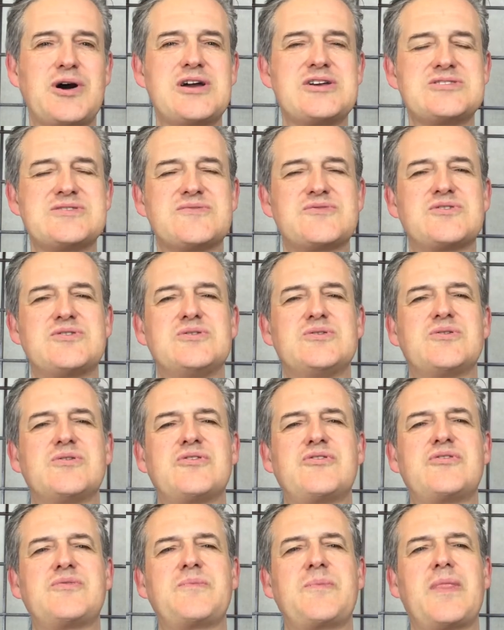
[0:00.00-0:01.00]
ways, of
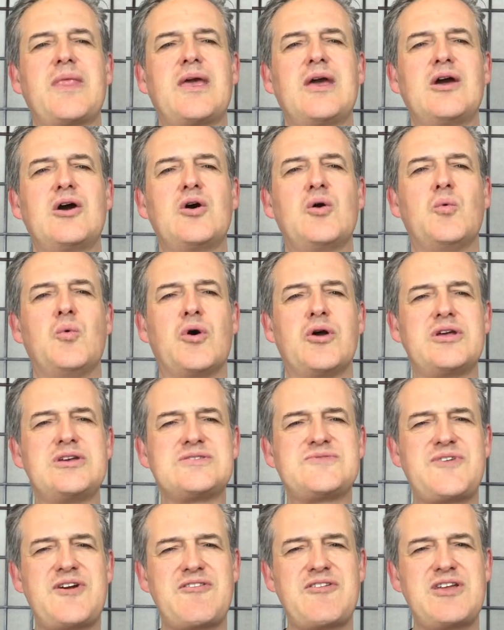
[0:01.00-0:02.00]
course. What
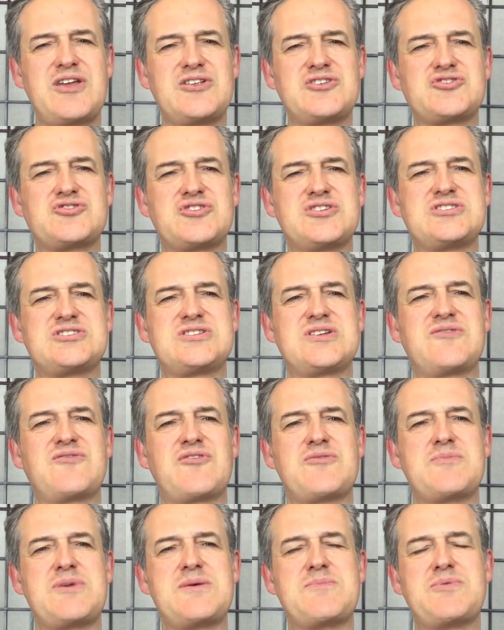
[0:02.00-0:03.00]
is very interesting
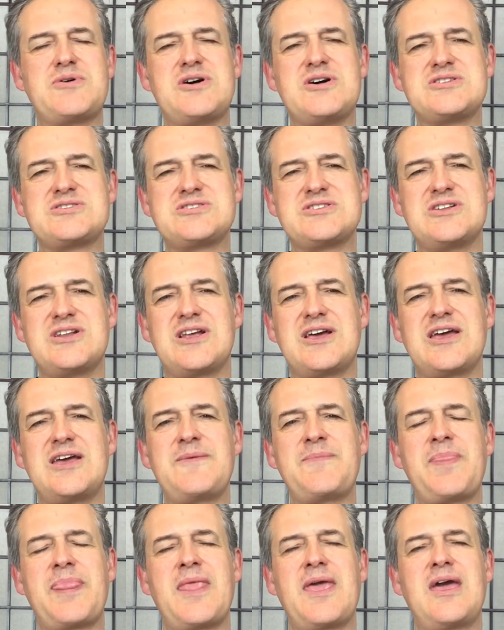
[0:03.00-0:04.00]
for me personally
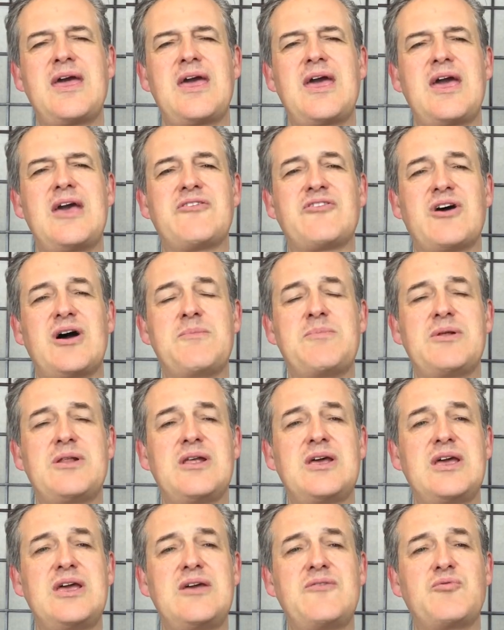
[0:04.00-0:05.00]
is I
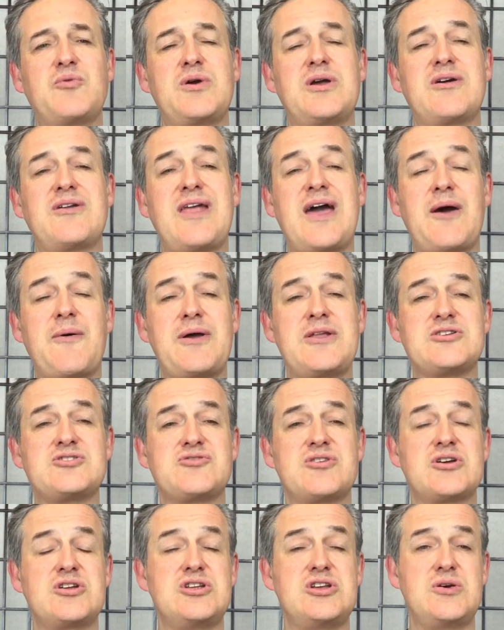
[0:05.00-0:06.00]
believe we are now
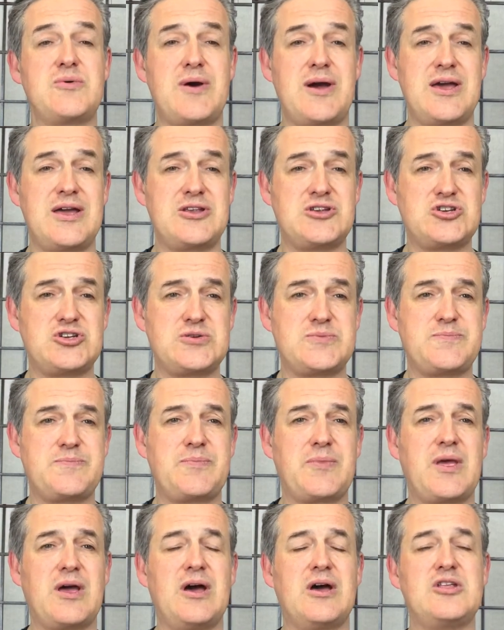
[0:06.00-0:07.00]
entering a new age,
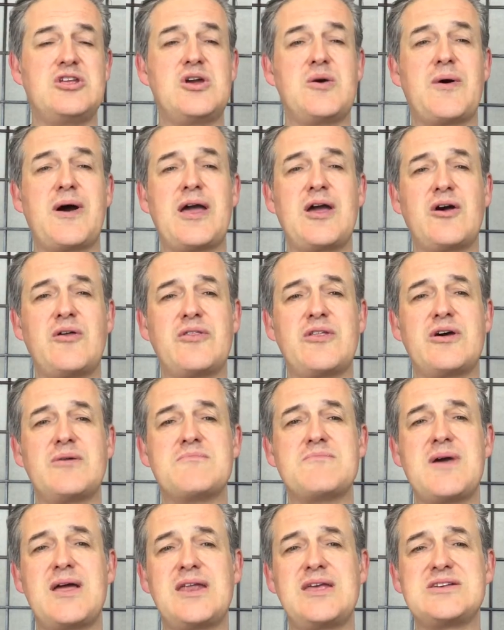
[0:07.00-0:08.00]
a new aeon
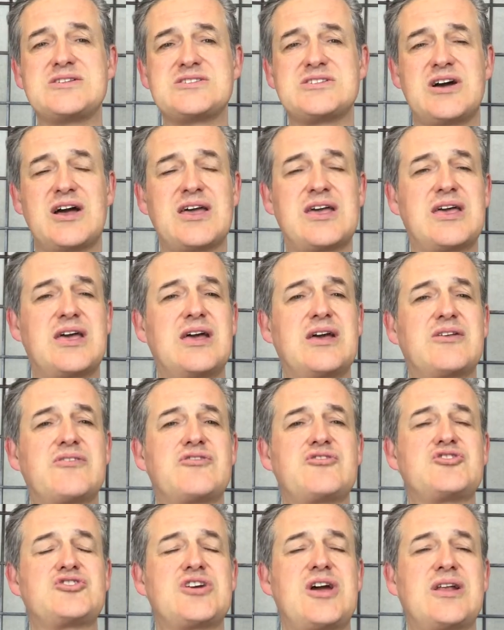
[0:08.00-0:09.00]
that many
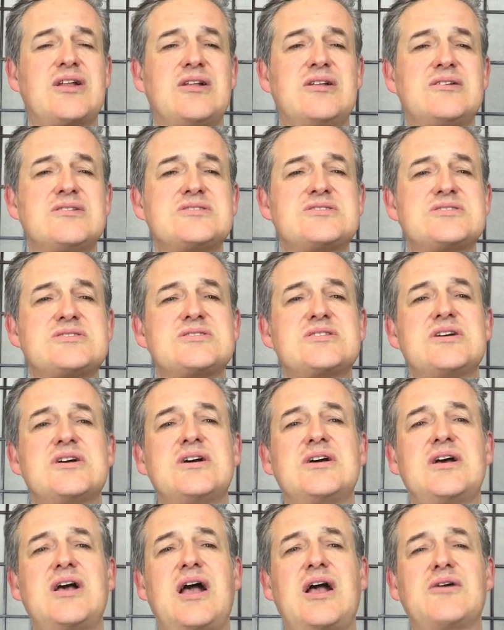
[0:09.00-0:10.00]
psychics, channelers,
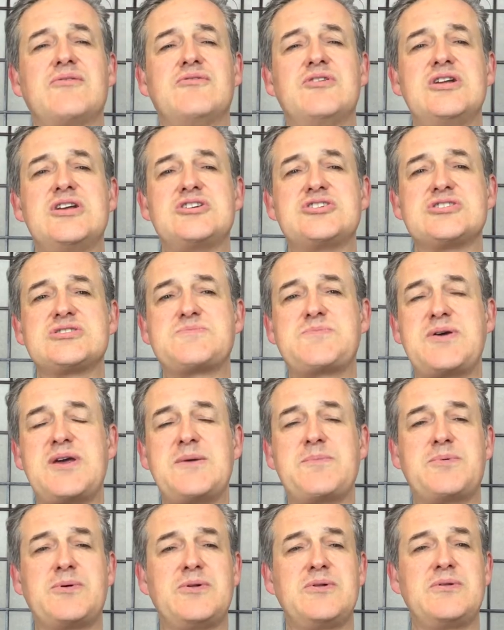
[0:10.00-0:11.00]
religious
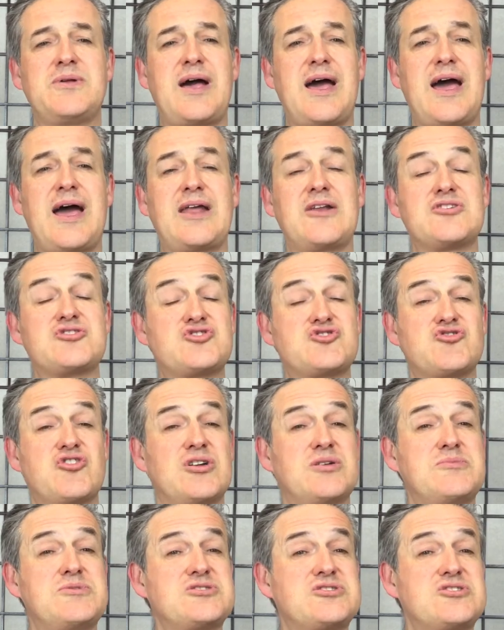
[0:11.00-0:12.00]
people, and
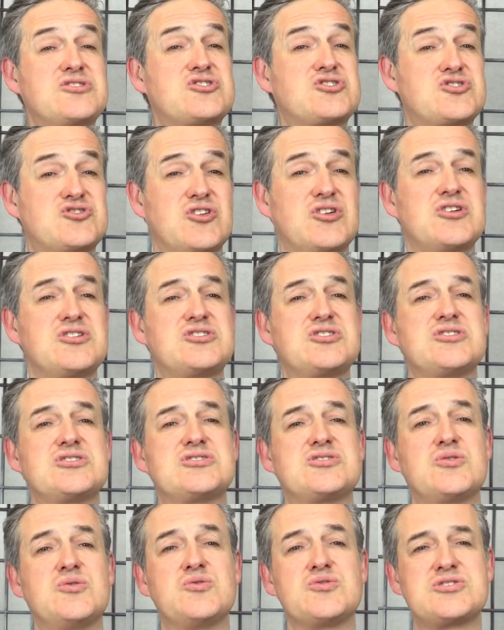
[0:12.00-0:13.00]
astronomers and
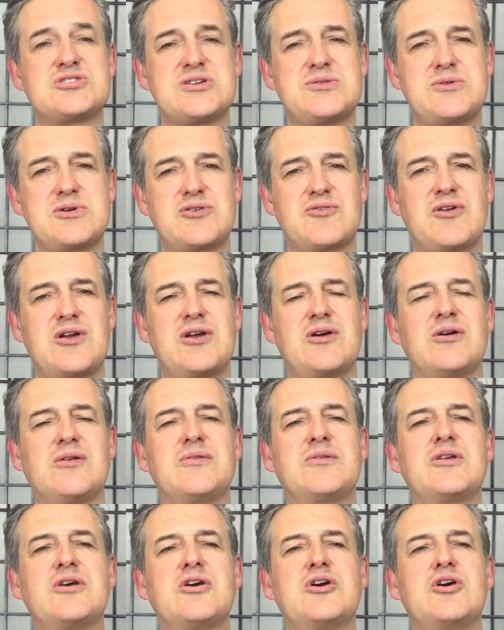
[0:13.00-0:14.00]
astrologers also agree on.